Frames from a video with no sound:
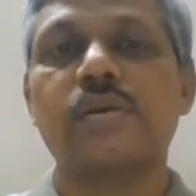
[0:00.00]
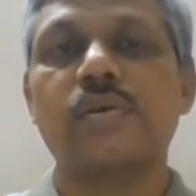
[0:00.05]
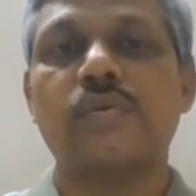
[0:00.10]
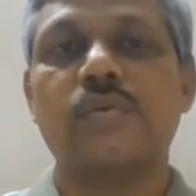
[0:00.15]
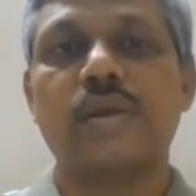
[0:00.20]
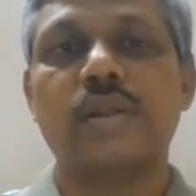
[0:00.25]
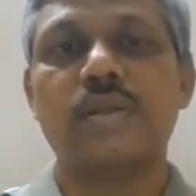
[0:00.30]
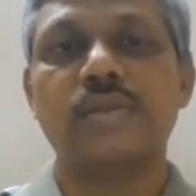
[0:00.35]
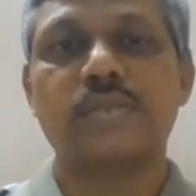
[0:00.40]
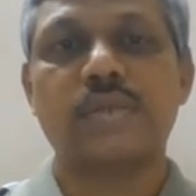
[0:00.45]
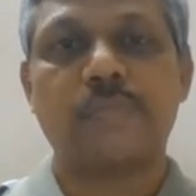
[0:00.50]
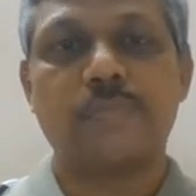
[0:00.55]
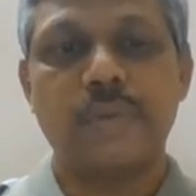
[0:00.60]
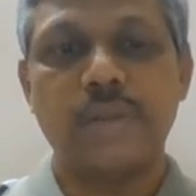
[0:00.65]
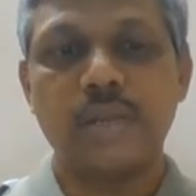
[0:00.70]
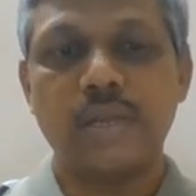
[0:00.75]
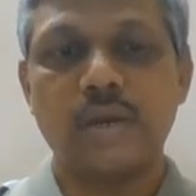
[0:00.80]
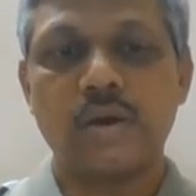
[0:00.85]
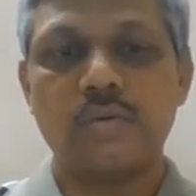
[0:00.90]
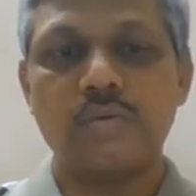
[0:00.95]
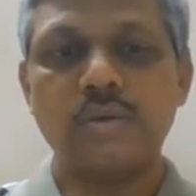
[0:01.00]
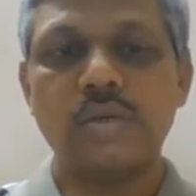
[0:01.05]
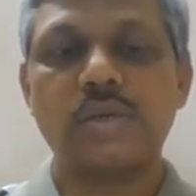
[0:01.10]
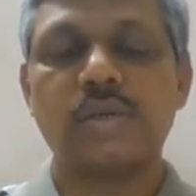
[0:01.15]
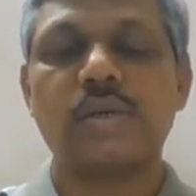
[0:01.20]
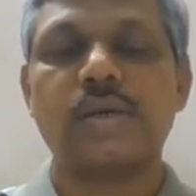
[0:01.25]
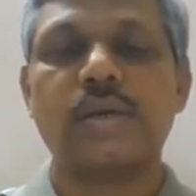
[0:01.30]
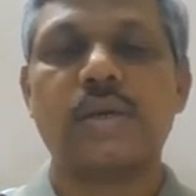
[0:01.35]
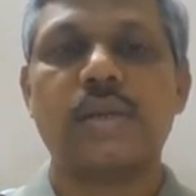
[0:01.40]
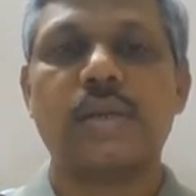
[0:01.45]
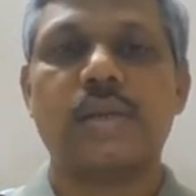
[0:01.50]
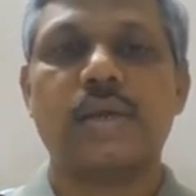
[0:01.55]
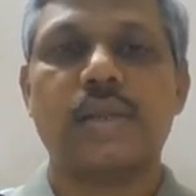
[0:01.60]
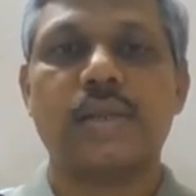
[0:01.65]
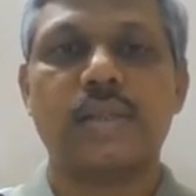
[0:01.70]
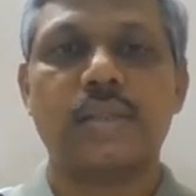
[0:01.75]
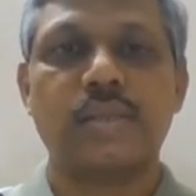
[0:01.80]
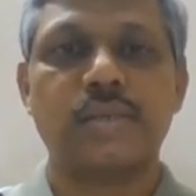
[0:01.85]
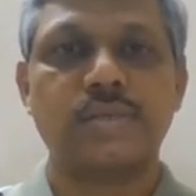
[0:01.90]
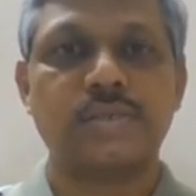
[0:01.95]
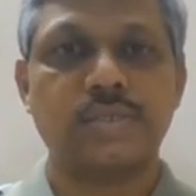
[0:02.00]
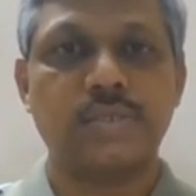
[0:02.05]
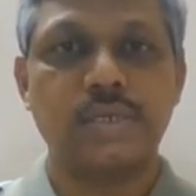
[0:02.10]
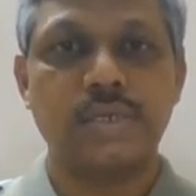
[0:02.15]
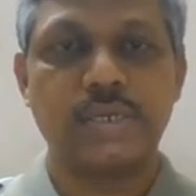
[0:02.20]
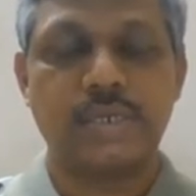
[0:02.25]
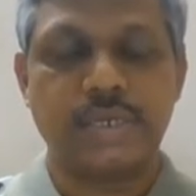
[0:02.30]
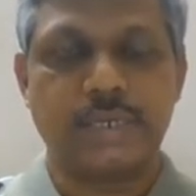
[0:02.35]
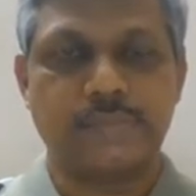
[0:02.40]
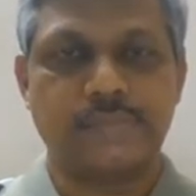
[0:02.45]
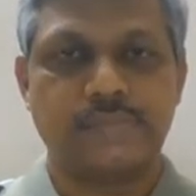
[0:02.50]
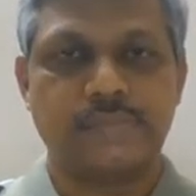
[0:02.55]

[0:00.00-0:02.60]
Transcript: One is a pin count and another is dirty.